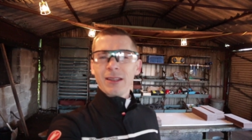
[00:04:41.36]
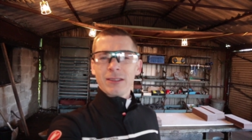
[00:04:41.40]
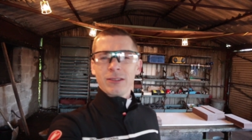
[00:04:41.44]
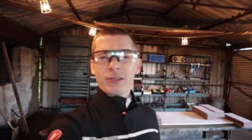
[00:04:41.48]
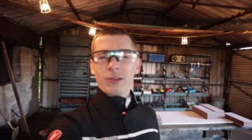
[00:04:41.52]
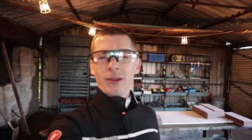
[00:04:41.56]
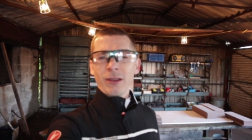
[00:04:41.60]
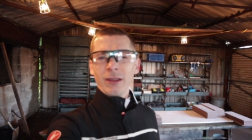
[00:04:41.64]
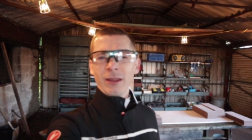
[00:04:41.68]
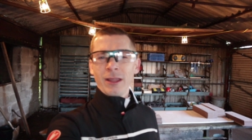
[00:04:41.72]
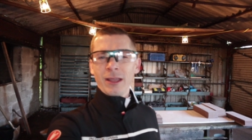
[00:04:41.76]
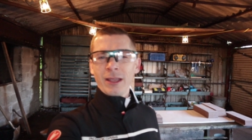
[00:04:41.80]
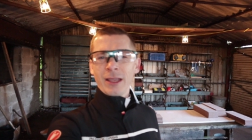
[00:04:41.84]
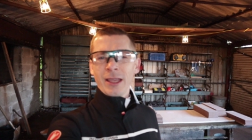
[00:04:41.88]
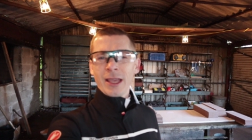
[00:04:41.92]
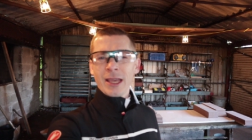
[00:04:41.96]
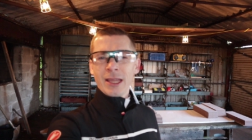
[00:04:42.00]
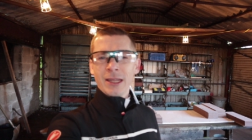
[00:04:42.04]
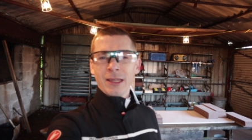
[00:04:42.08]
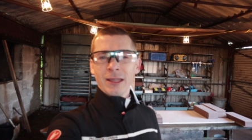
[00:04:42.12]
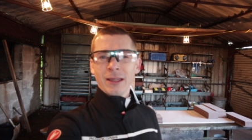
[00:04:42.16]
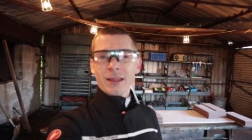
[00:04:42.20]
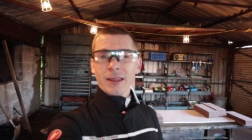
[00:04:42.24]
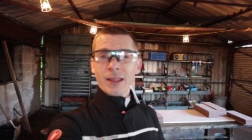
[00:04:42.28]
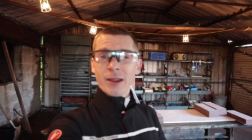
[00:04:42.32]
let's try that
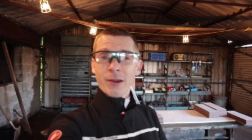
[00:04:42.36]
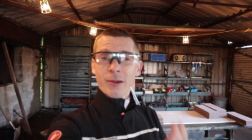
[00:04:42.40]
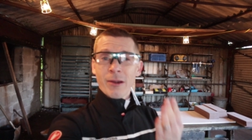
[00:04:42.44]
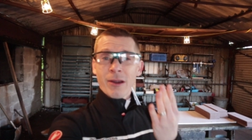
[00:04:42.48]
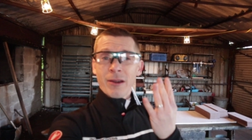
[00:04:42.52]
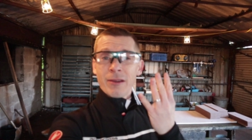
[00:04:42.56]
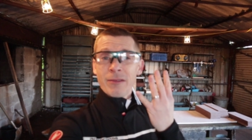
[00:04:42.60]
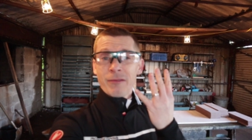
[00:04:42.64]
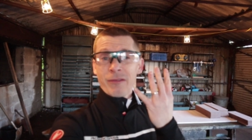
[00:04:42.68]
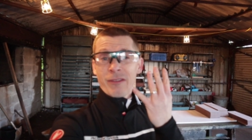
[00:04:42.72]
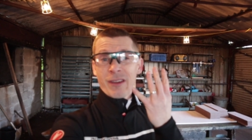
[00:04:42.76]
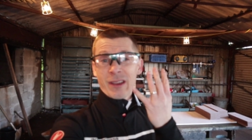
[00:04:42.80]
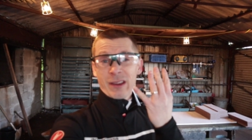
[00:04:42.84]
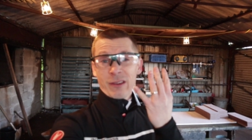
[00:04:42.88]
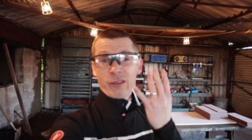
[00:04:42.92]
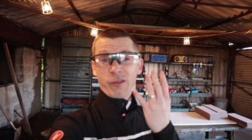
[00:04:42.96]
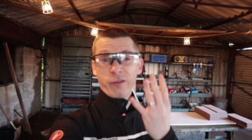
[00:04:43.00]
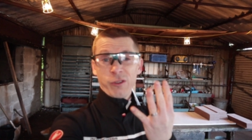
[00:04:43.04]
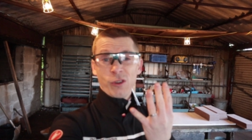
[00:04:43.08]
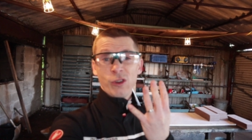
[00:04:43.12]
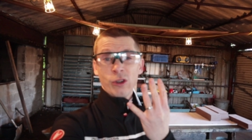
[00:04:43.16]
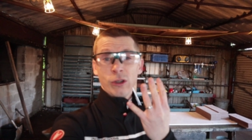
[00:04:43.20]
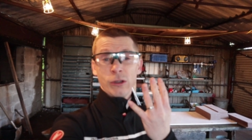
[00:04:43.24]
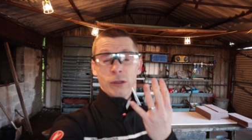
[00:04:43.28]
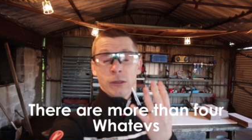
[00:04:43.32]
again. There are in fact
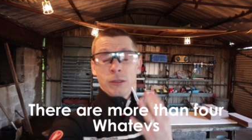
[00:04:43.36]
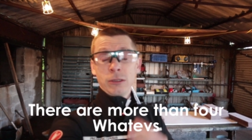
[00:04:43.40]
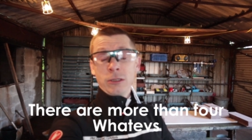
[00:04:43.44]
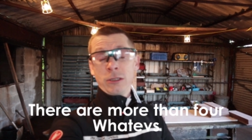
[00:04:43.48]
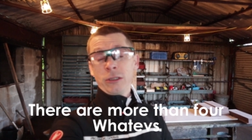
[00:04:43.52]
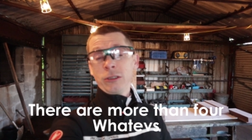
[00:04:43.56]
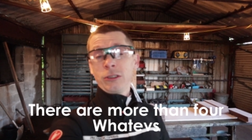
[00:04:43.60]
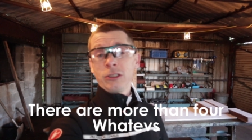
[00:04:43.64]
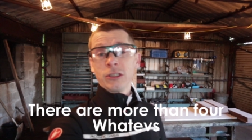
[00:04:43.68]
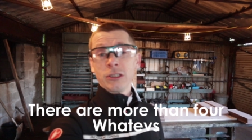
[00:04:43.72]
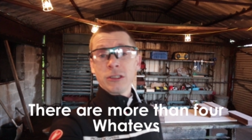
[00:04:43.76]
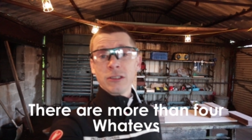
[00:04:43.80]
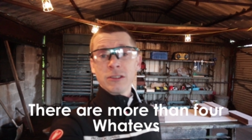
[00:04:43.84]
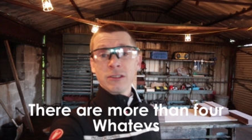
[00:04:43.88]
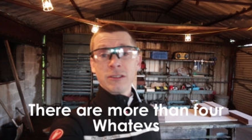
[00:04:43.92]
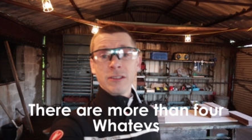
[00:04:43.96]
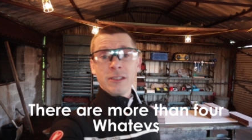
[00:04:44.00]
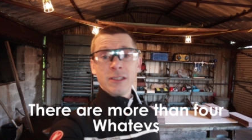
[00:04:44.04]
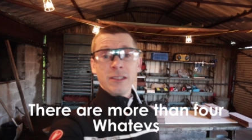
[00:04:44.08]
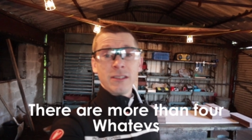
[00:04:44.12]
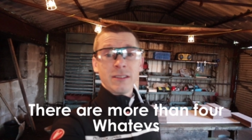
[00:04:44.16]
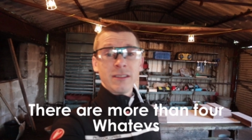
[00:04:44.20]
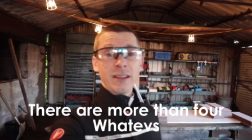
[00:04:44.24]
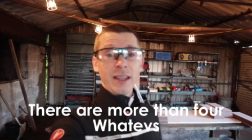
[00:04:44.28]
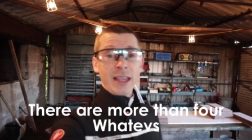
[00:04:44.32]
4
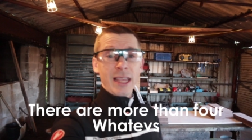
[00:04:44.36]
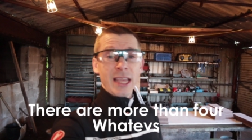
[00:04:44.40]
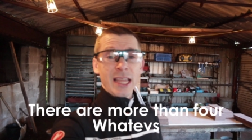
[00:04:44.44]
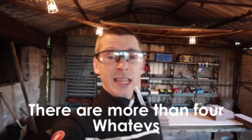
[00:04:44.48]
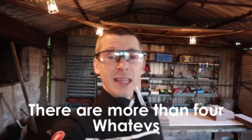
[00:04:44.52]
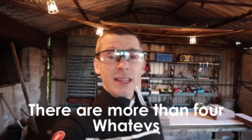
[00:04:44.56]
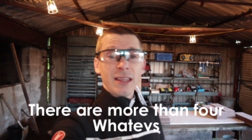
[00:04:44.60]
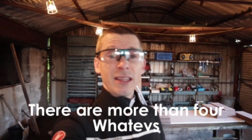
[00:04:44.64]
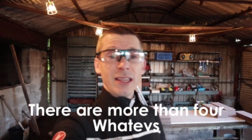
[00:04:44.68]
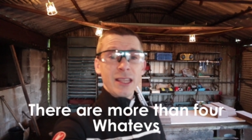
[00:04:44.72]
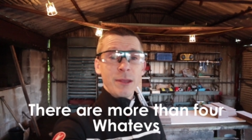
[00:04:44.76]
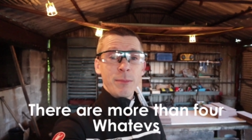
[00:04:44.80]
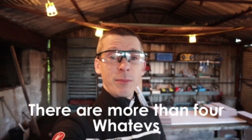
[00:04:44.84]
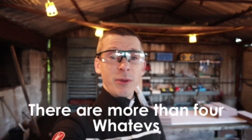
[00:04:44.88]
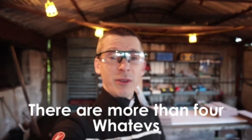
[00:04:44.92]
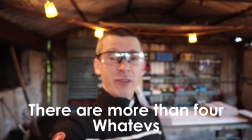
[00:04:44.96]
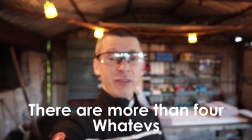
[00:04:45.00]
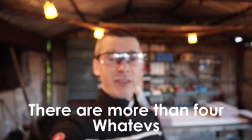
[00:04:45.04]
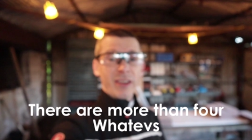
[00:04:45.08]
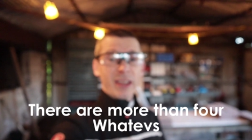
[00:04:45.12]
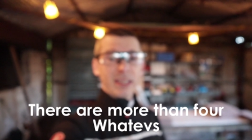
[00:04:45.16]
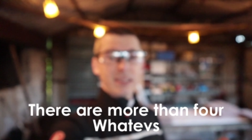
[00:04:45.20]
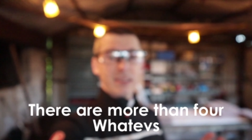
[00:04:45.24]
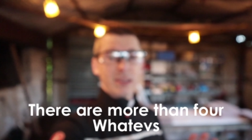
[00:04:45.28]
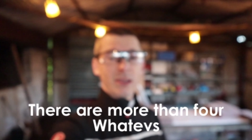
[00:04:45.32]
jerseys in the
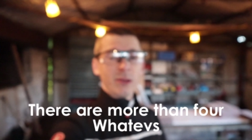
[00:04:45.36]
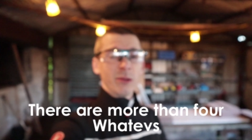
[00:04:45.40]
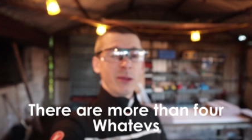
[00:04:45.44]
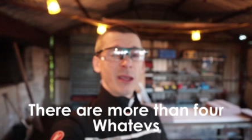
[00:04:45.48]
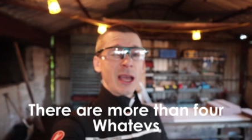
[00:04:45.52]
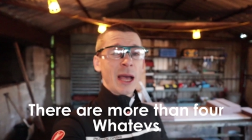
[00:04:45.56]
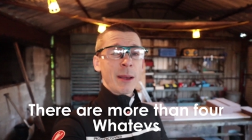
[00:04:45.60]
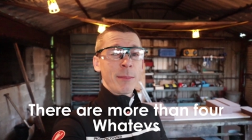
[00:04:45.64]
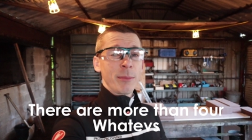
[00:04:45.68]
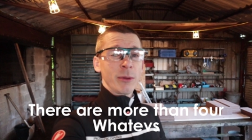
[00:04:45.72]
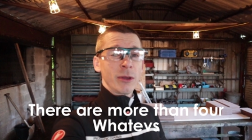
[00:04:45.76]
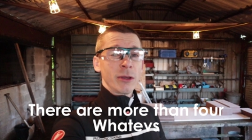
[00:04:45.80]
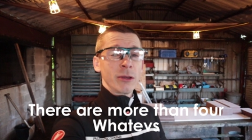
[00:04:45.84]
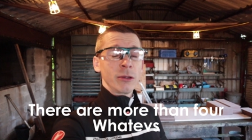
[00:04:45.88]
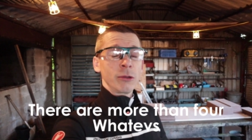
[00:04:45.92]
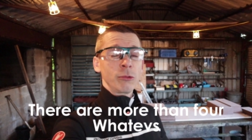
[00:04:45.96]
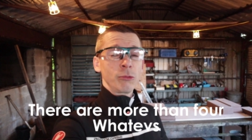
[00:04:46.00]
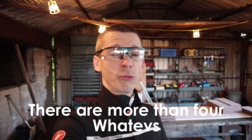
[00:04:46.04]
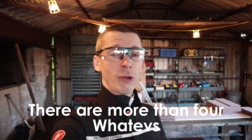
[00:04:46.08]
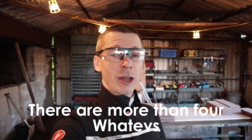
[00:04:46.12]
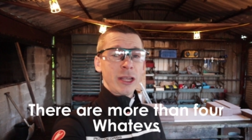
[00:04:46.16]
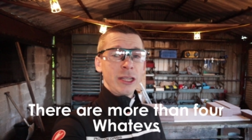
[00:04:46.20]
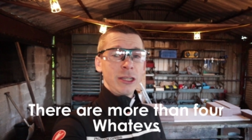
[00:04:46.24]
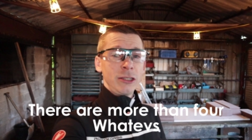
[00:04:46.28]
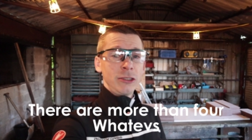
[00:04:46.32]
Perfetto Gabba
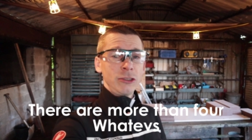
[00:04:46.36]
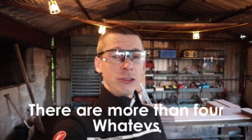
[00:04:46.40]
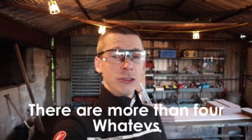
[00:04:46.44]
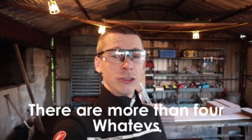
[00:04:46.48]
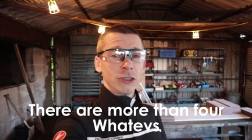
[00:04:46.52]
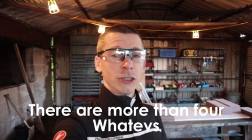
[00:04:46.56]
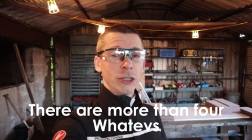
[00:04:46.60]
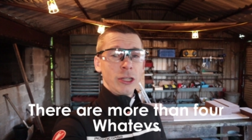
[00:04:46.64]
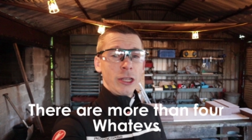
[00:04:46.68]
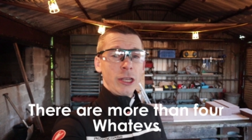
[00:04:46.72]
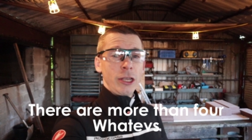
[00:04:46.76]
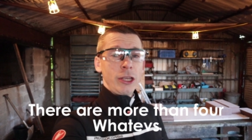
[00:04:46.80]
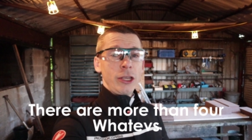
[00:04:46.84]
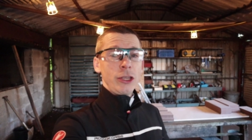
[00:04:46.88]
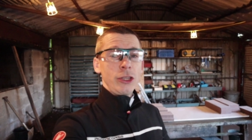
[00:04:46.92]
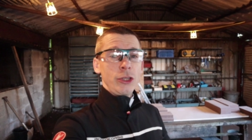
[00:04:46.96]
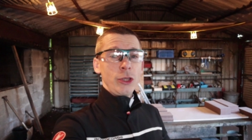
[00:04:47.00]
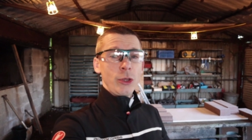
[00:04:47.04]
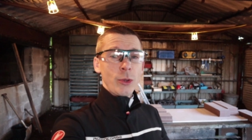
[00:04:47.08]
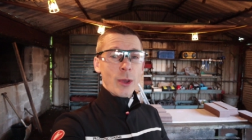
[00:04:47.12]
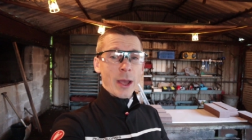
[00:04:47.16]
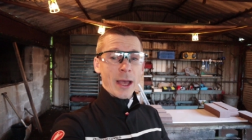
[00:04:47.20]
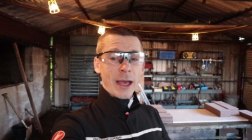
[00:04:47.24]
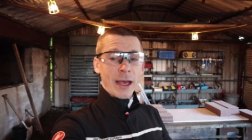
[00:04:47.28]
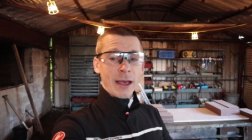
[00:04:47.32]
range.
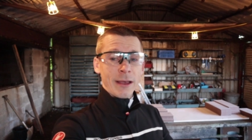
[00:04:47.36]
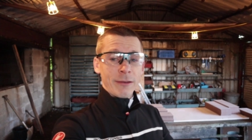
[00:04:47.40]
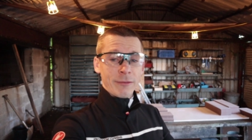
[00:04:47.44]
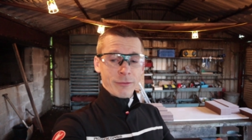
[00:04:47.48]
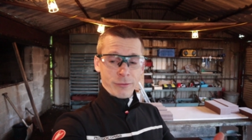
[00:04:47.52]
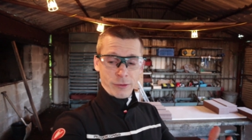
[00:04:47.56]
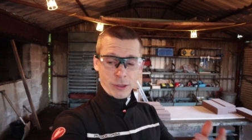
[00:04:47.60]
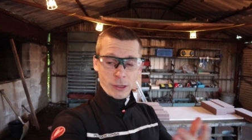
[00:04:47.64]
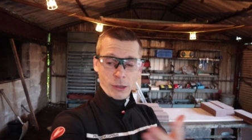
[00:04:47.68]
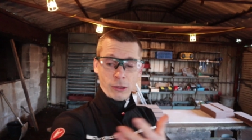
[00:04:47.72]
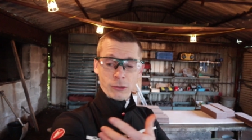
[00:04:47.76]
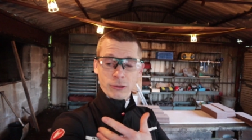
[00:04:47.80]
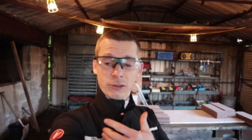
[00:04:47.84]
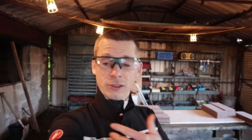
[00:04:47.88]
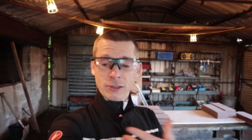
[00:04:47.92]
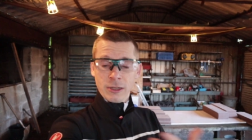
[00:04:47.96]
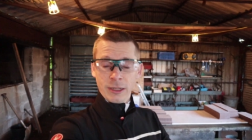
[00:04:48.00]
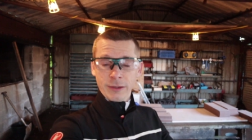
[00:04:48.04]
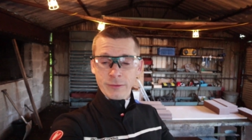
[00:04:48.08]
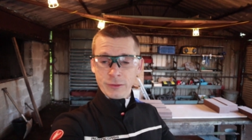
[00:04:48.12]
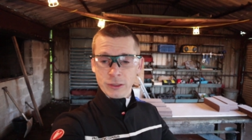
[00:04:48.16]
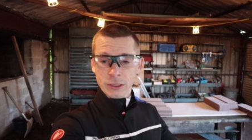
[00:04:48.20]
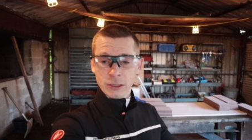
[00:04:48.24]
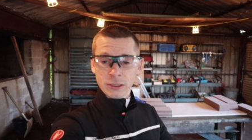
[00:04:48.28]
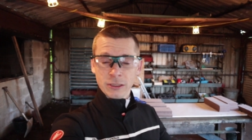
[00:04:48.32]
You have the long
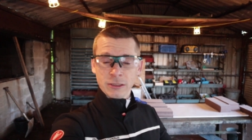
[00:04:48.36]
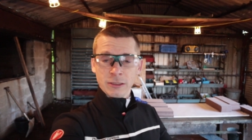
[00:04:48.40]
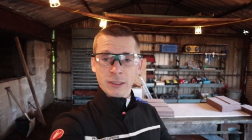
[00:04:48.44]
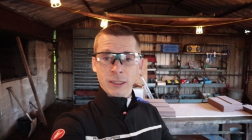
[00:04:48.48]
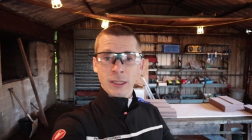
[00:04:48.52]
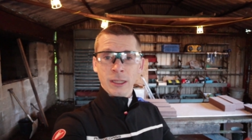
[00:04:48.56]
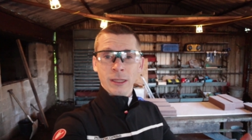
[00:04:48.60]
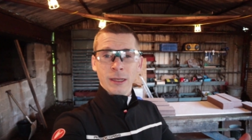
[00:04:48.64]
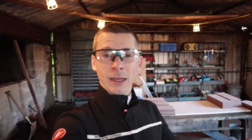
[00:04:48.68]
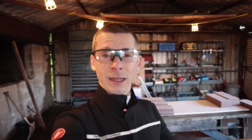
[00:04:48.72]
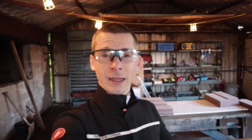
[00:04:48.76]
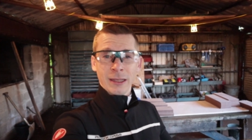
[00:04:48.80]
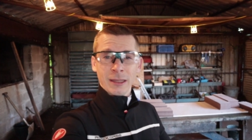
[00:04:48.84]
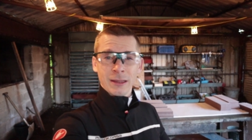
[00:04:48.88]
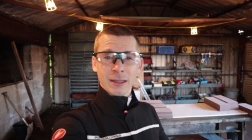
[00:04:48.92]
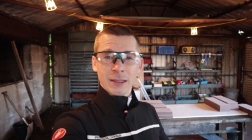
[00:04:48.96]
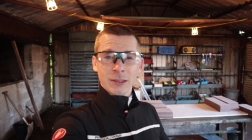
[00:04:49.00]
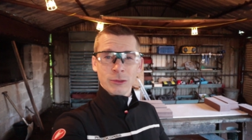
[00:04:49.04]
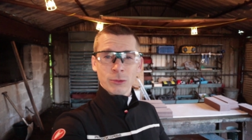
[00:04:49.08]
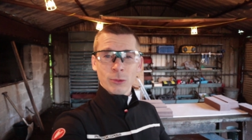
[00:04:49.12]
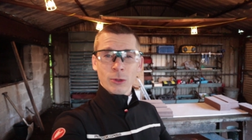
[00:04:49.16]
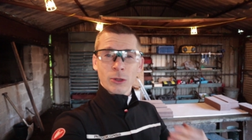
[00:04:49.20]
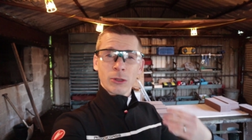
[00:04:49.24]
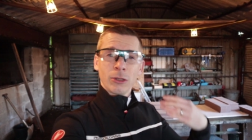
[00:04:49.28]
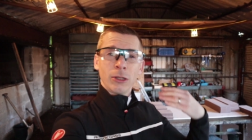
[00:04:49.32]
sleeve jersey like
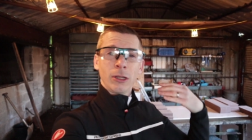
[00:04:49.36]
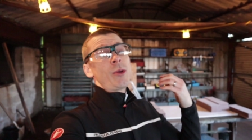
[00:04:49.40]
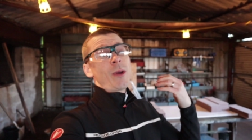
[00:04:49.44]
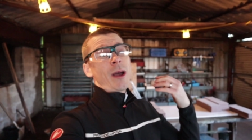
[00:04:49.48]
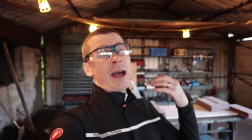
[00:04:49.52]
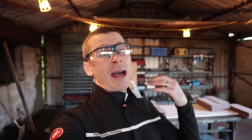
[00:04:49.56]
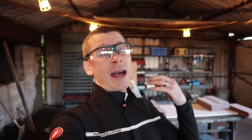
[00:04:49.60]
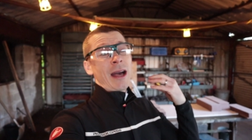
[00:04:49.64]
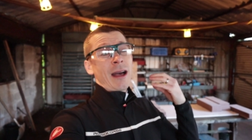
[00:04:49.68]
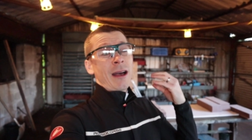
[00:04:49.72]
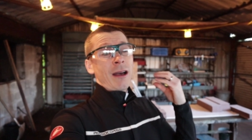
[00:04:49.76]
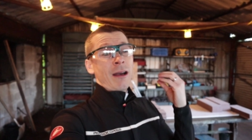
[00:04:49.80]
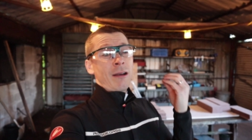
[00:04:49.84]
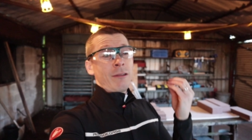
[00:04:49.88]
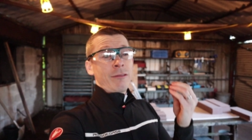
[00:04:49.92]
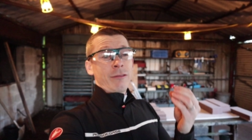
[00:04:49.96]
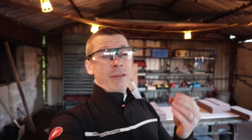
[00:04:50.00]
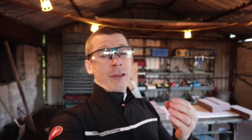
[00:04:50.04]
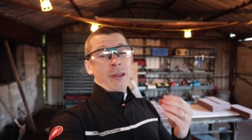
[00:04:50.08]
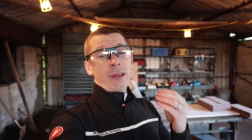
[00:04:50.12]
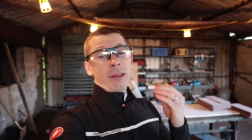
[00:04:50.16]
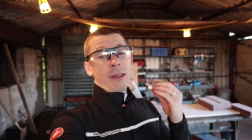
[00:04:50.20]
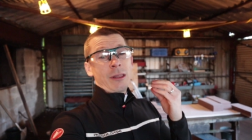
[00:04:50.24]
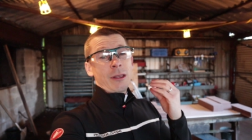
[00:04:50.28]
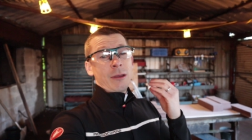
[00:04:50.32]
this one. You
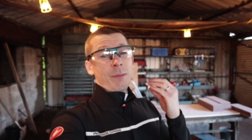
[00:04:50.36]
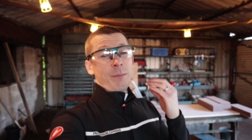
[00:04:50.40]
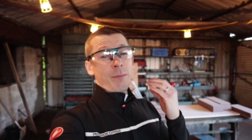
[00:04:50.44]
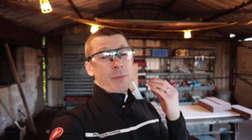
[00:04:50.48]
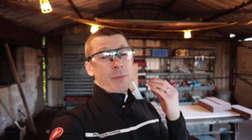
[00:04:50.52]
have the